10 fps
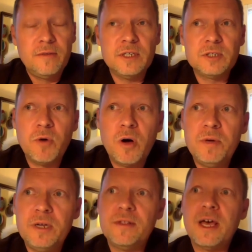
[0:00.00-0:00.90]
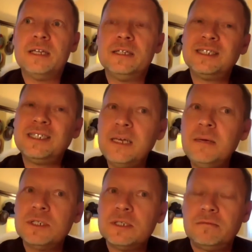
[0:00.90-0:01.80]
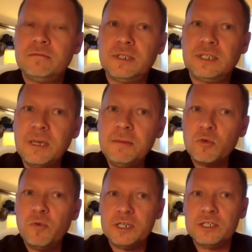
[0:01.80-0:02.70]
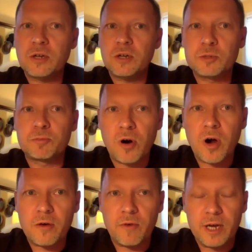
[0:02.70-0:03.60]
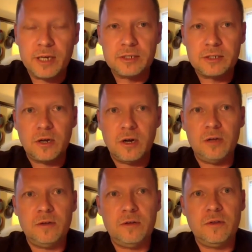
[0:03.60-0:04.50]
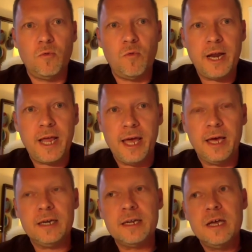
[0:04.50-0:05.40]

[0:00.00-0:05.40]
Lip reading: This moment that had seemed to witness so much progress on the one hand,